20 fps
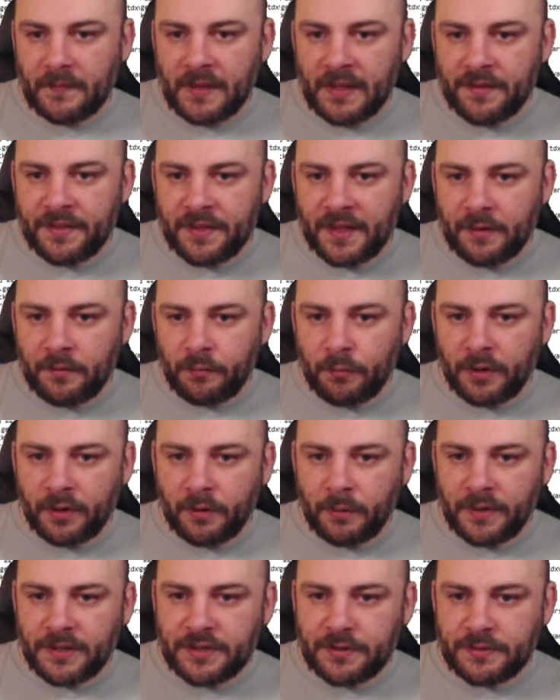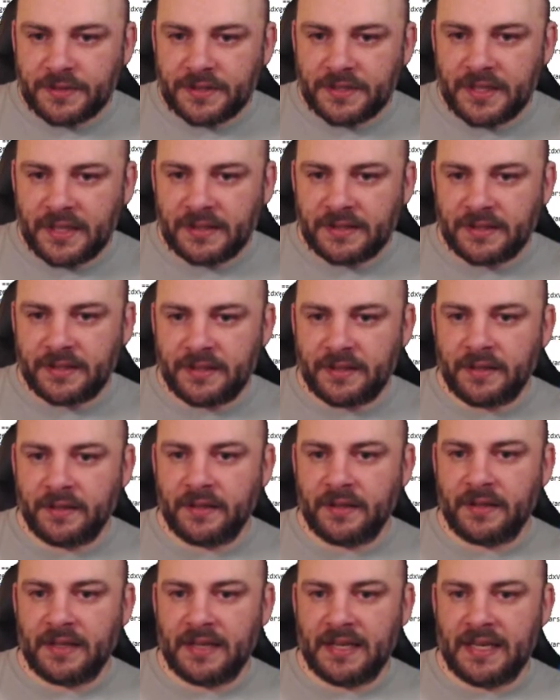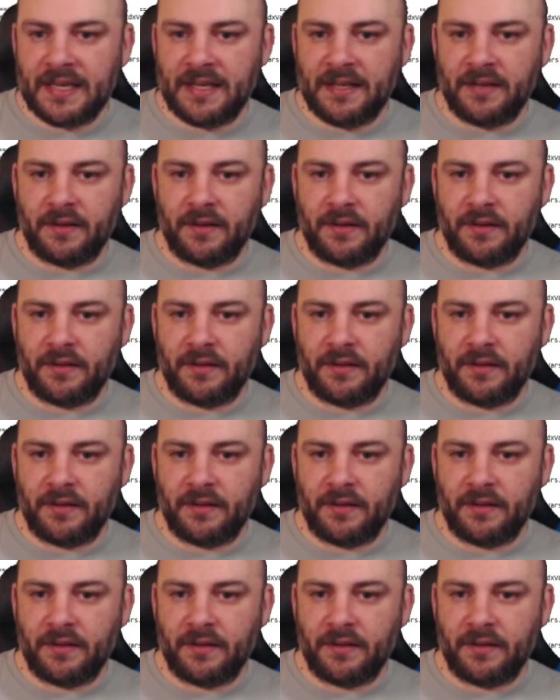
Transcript: Then we're going to set in